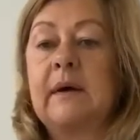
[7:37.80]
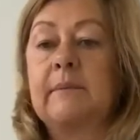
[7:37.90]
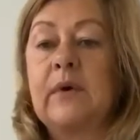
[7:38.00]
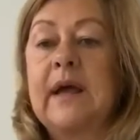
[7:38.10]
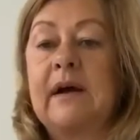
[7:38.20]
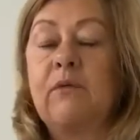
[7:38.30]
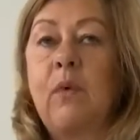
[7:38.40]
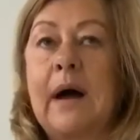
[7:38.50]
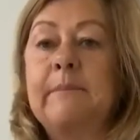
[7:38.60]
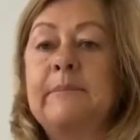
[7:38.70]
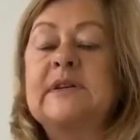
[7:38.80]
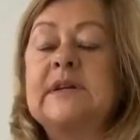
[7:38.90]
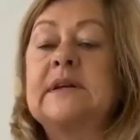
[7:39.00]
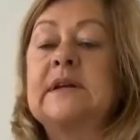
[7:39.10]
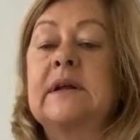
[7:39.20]
We have one
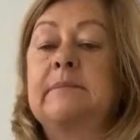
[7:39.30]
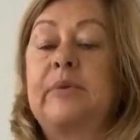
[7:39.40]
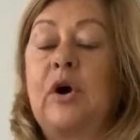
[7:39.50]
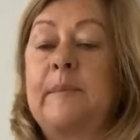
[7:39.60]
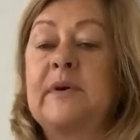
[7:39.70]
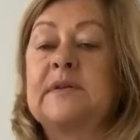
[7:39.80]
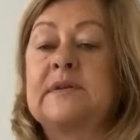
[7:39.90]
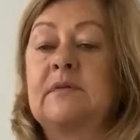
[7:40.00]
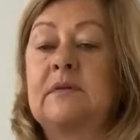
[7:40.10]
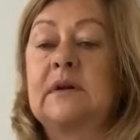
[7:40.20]
particular purpose